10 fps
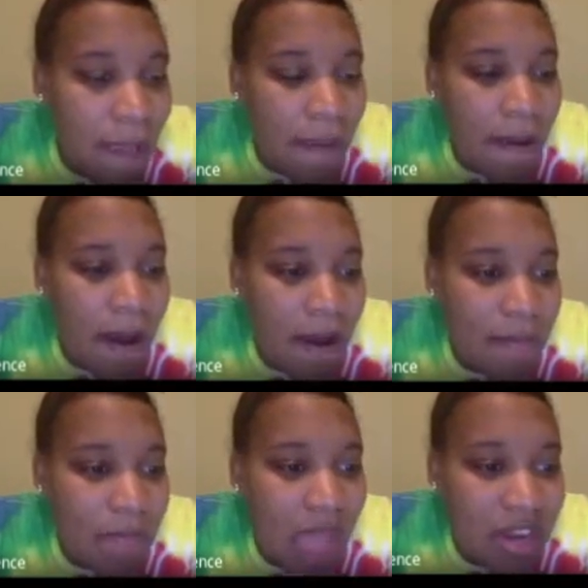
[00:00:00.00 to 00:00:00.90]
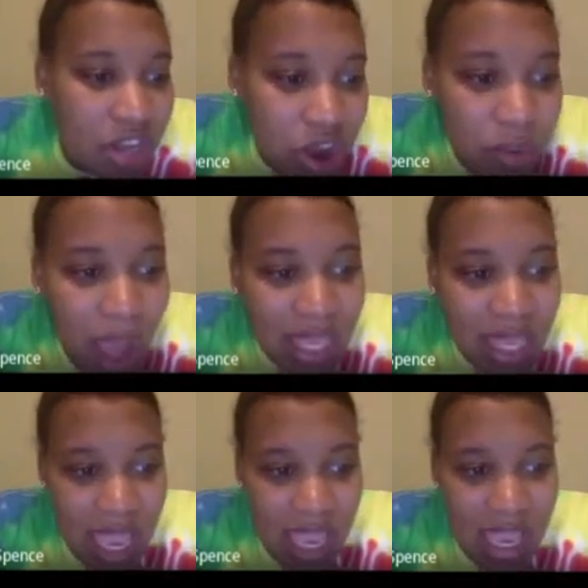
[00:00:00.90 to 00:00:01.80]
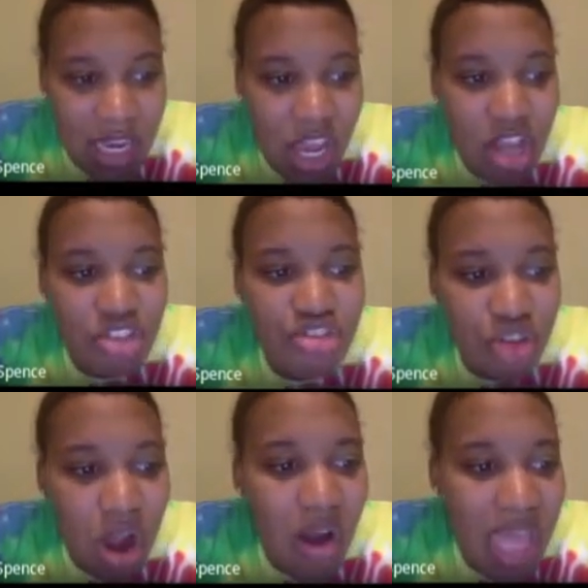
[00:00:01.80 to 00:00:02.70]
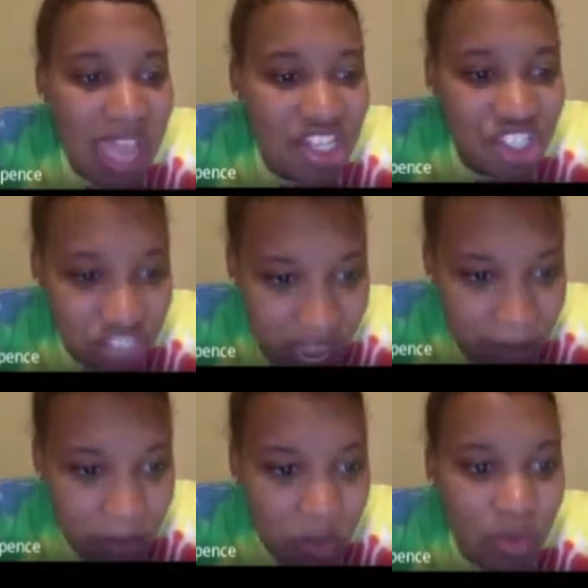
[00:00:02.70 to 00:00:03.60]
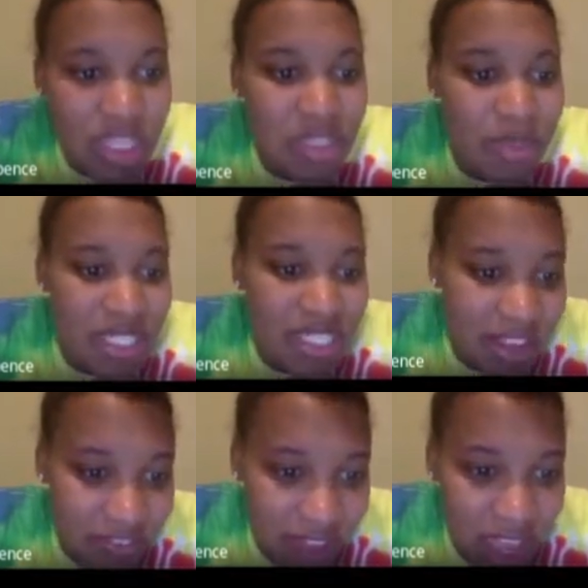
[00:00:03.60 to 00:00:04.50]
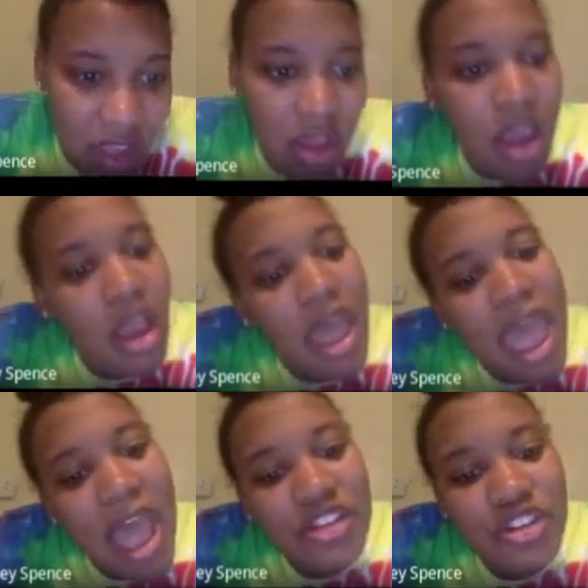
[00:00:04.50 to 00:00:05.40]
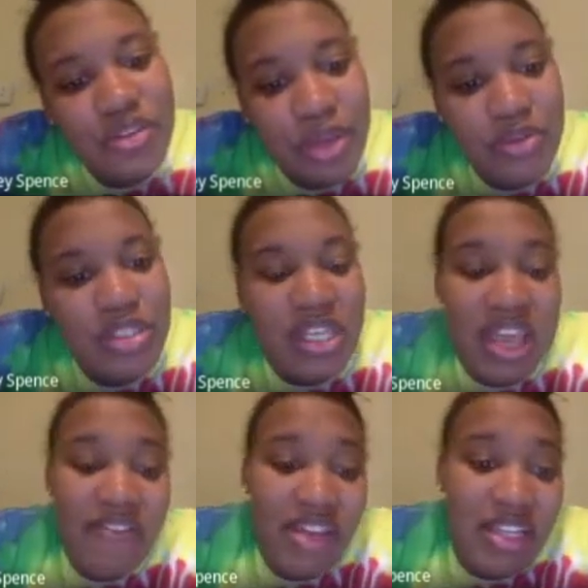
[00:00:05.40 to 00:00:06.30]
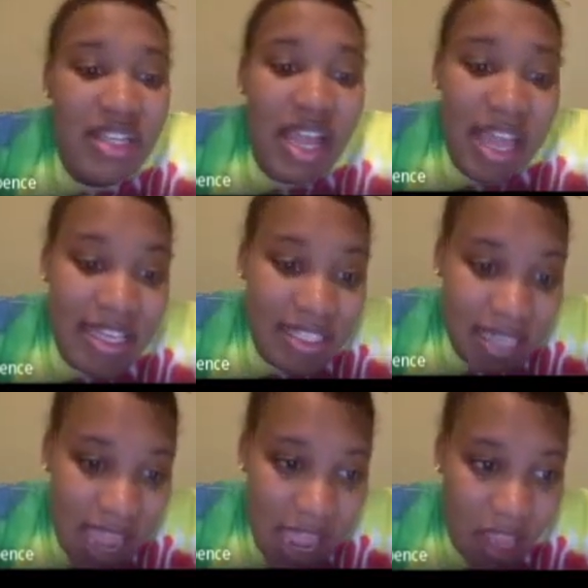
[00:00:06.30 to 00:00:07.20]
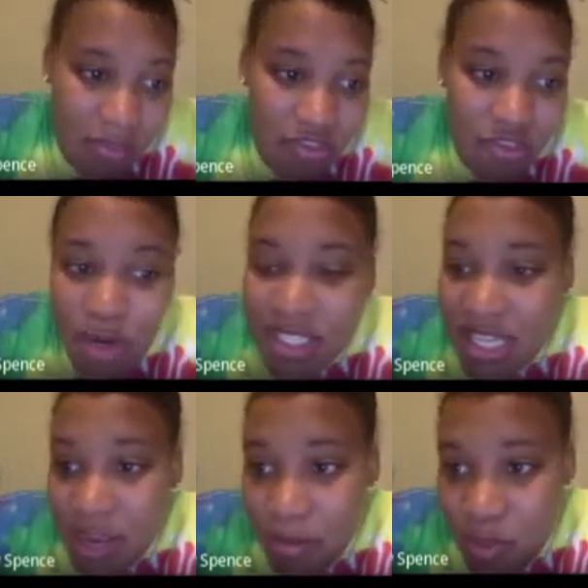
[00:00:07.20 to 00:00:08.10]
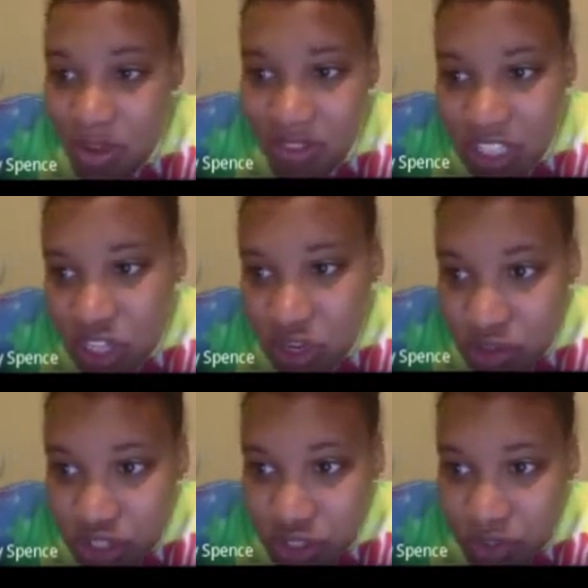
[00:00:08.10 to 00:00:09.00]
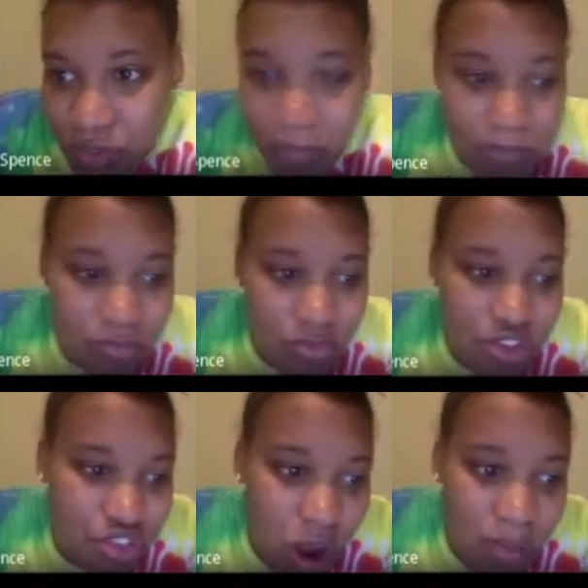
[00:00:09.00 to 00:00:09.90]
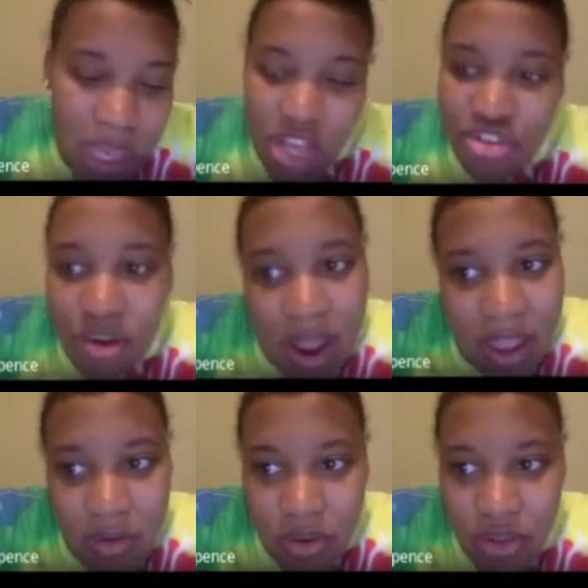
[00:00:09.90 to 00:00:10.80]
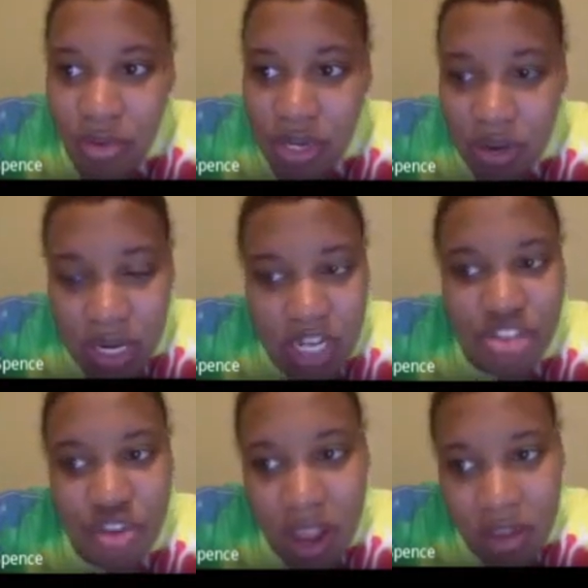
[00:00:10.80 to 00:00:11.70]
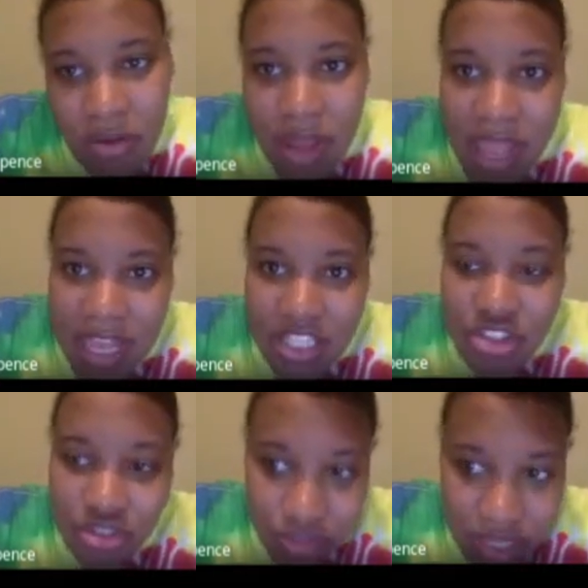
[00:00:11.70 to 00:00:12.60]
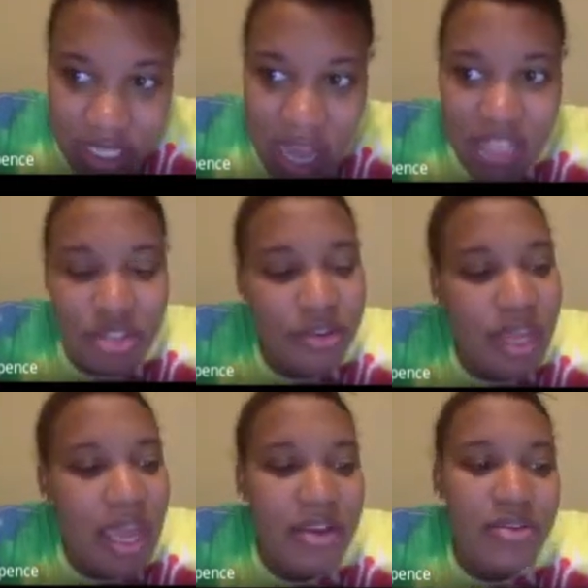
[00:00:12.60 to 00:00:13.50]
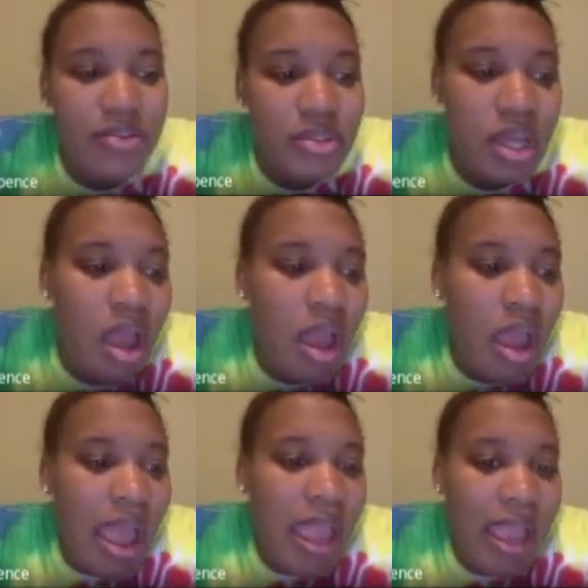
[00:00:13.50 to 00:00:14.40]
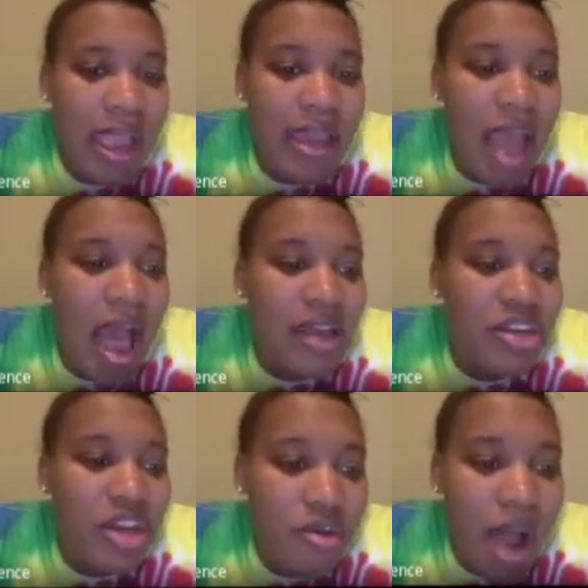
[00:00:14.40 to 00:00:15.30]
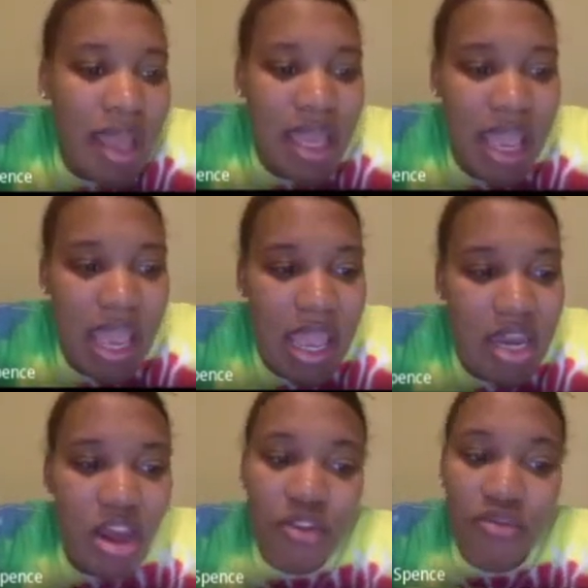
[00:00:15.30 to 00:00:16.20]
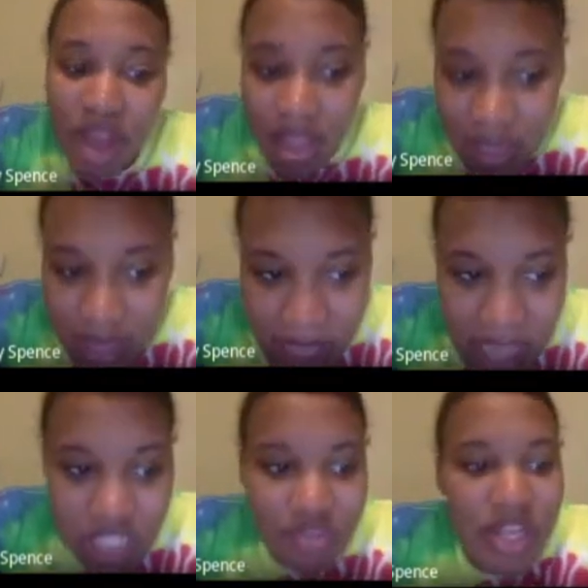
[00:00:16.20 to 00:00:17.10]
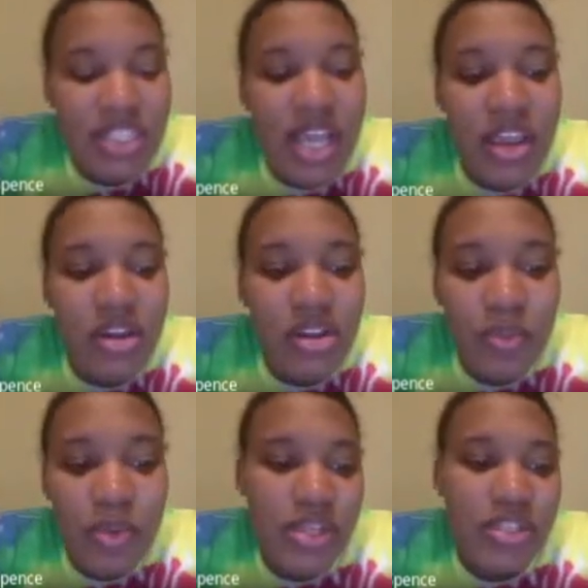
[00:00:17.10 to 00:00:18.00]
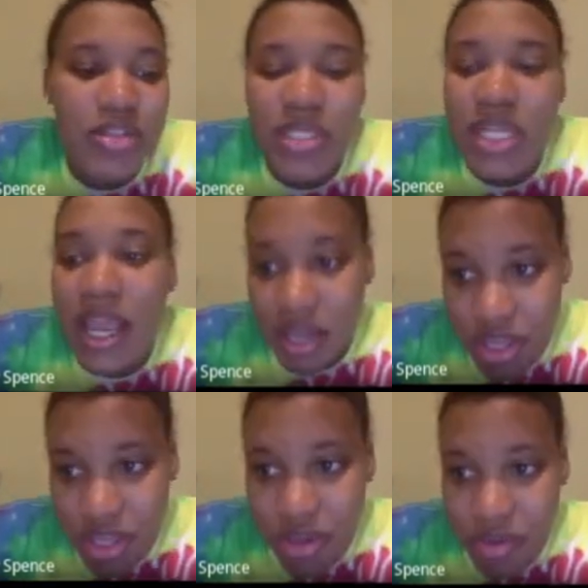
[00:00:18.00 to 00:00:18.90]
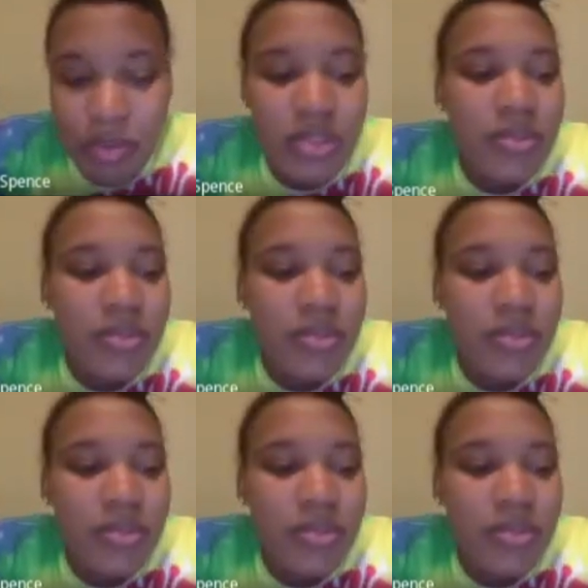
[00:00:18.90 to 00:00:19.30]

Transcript: I know I can draw a shape with specific attributes given its name. For example, if I told you, draw me a triangle, you would know that a triangle has 3 sides, 3 angles. And I know I can recognize rectangular prisms and cubes.